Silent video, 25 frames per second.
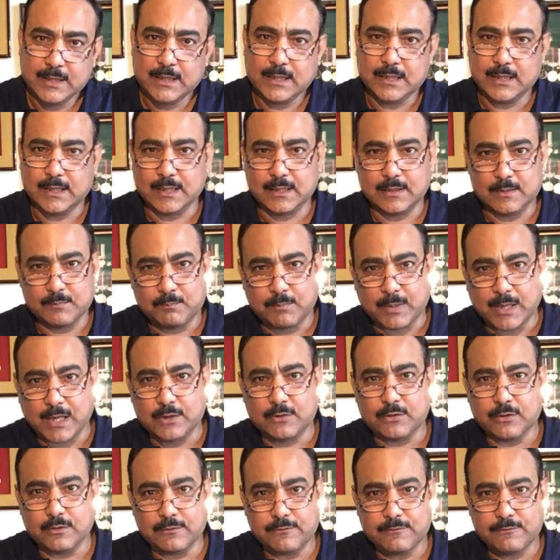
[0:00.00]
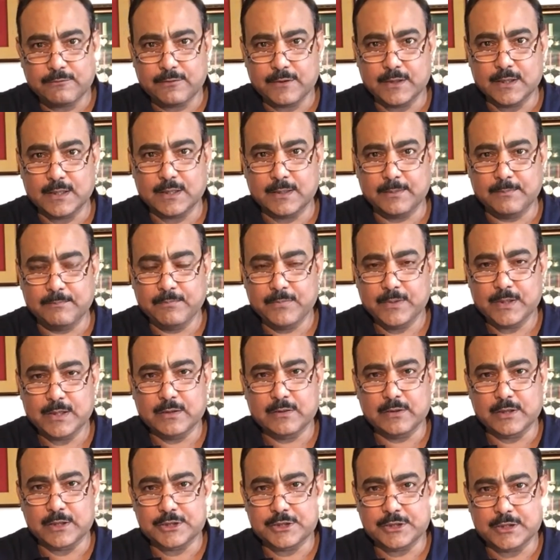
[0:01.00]
Part of
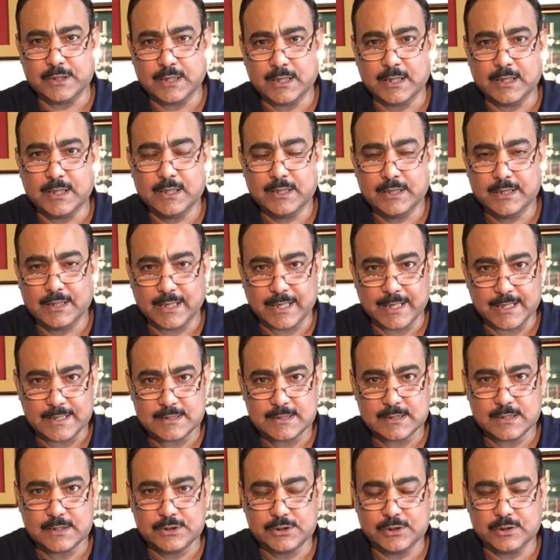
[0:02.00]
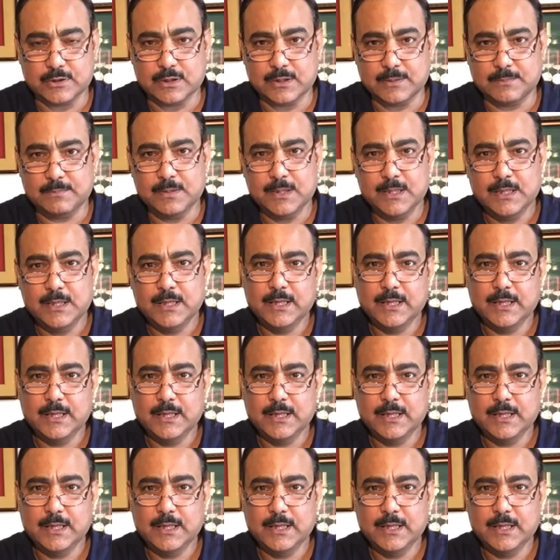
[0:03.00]
Russia lies in Europe,